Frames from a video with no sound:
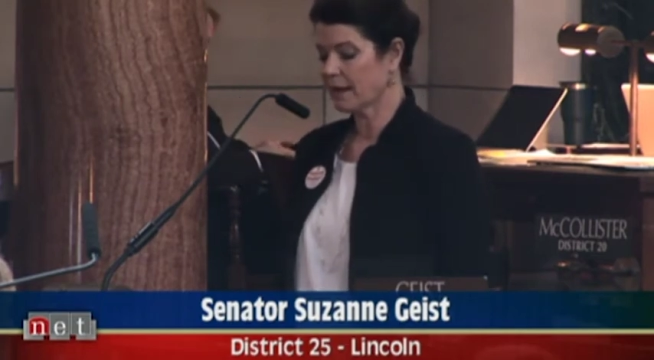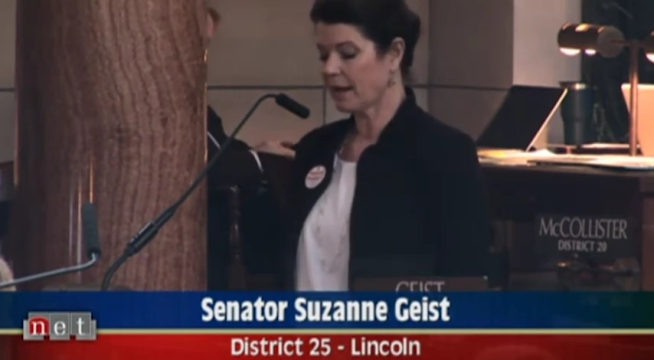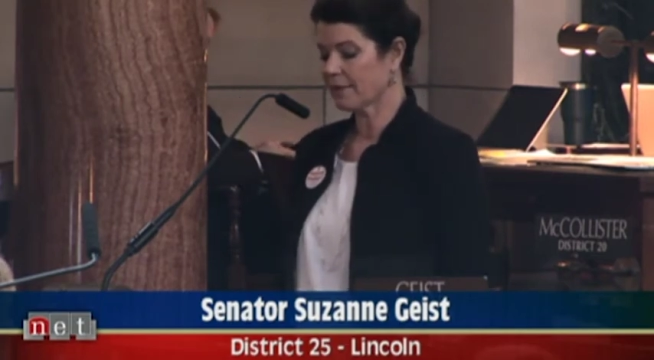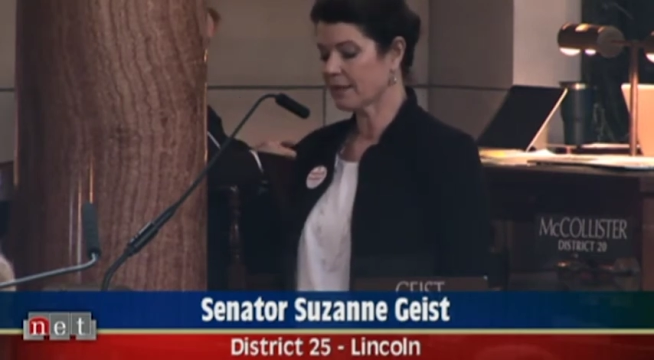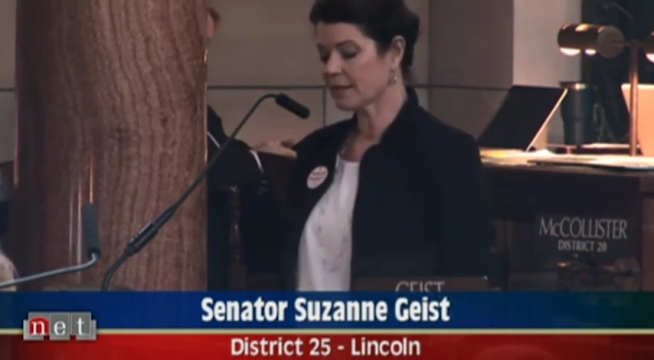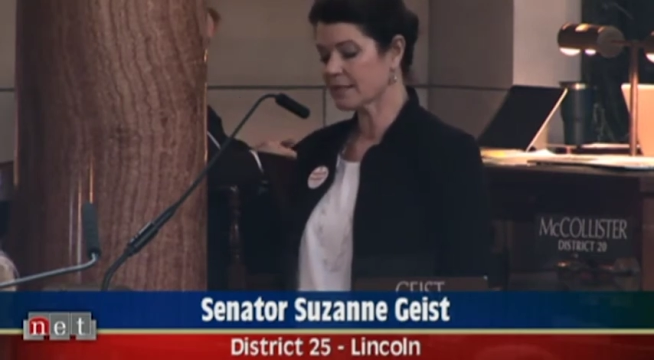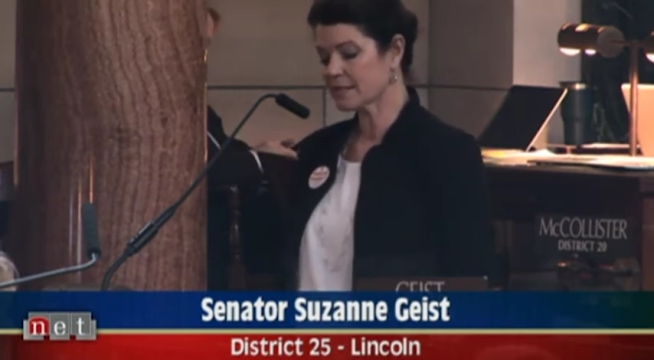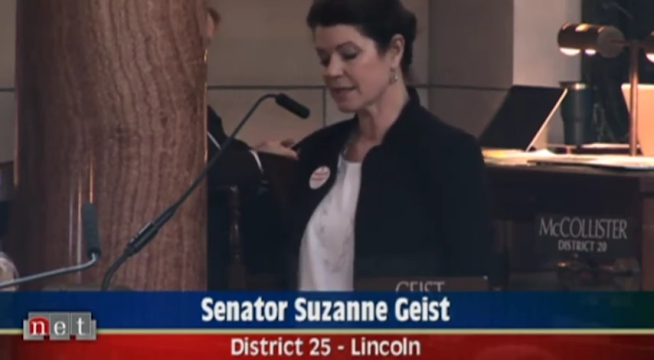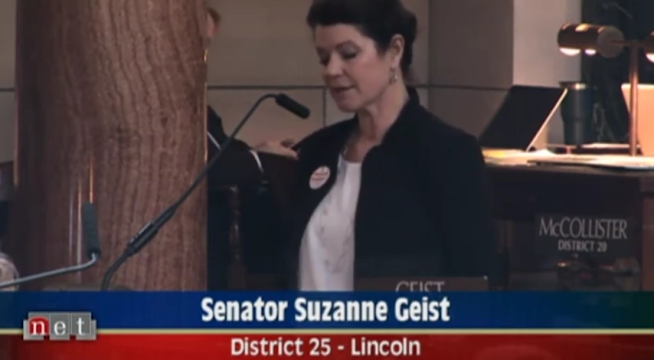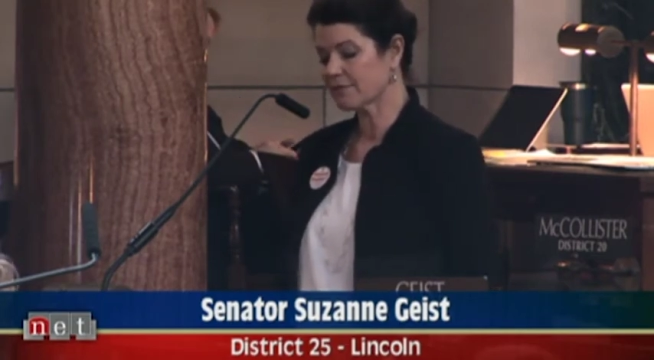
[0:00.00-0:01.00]
I think it's
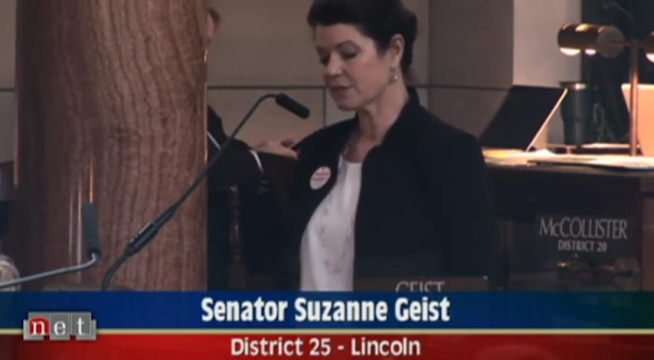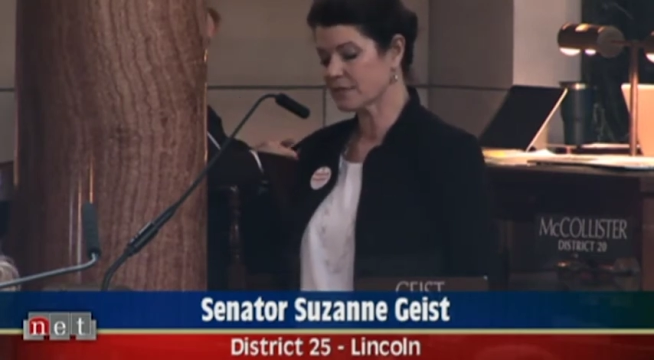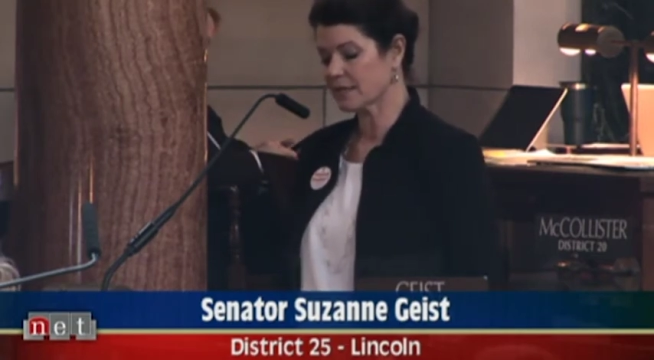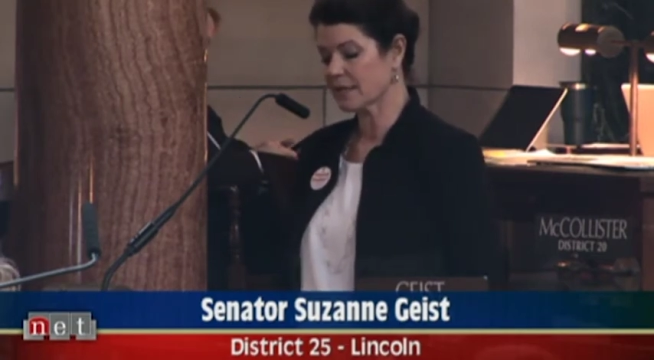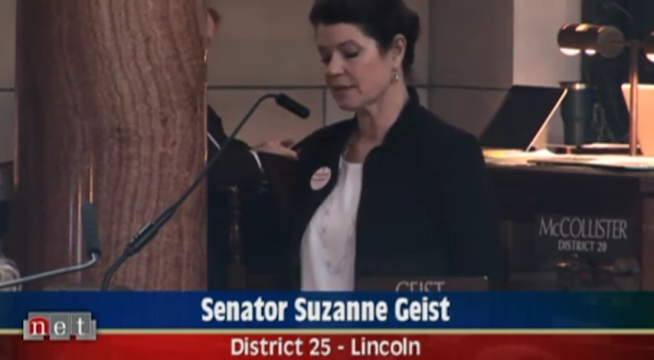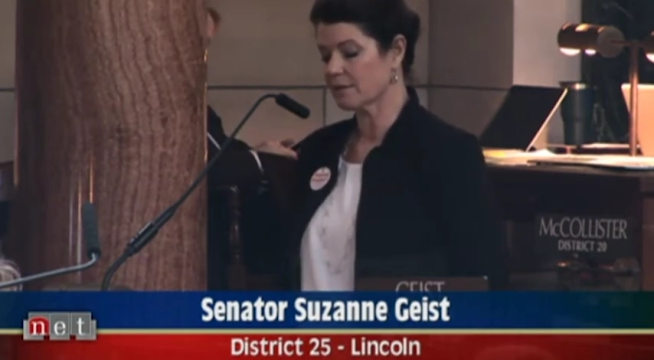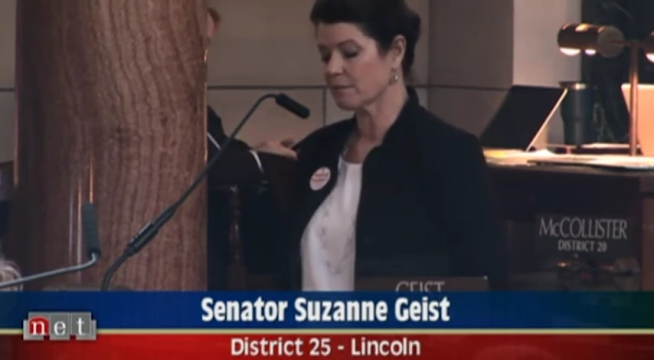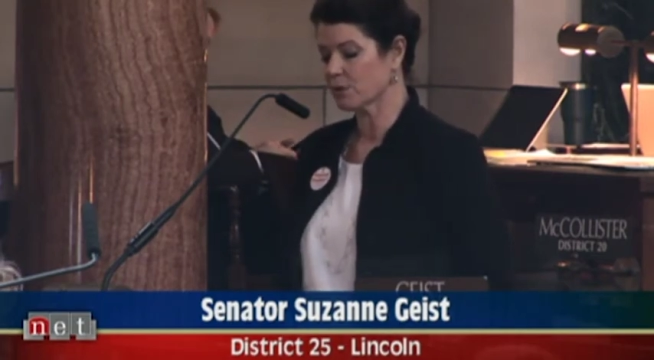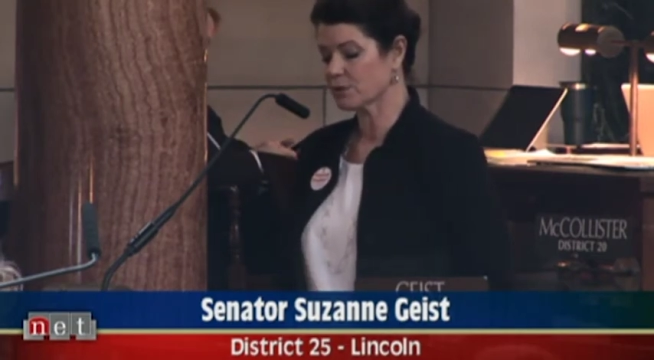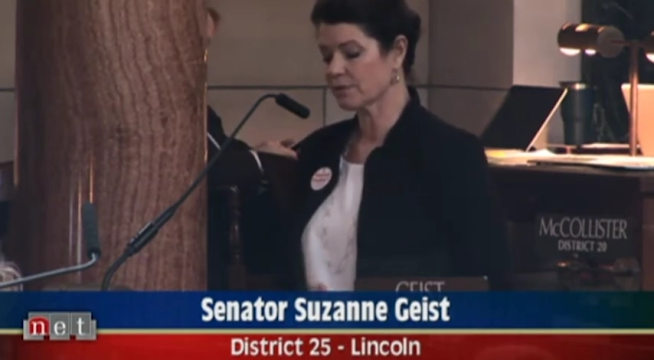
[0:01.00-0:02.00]
safe to say that
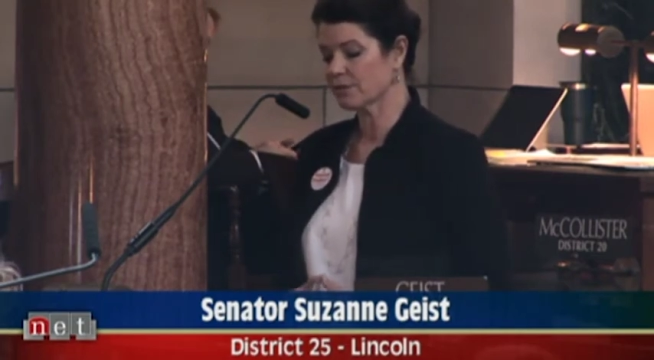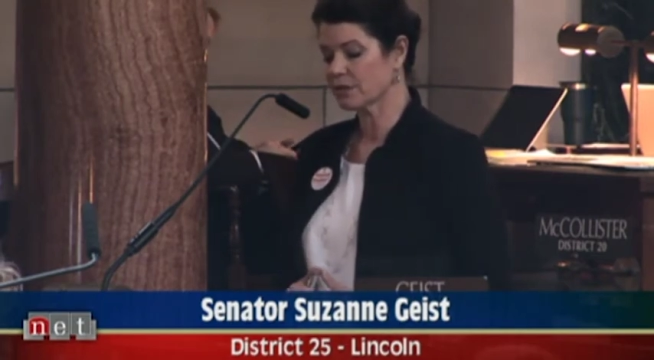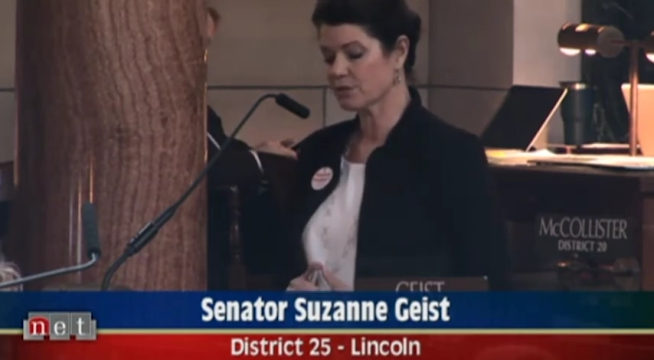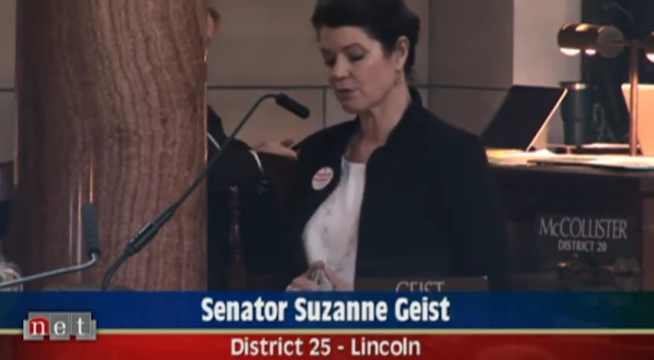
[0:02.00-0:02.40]
most of these